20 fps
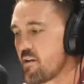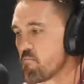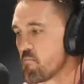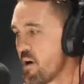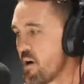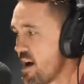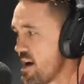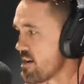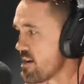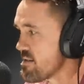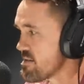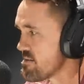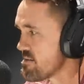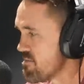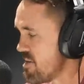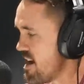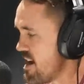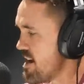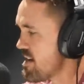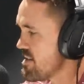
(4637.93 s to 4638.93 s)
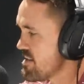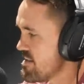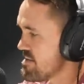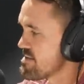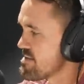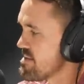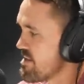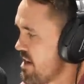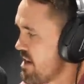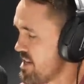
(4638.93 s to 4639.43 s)
Mark, Mark,
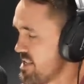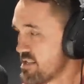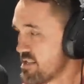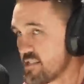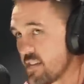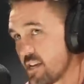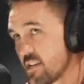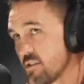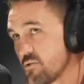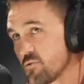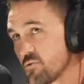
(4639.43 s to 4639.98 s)
I didn't say you look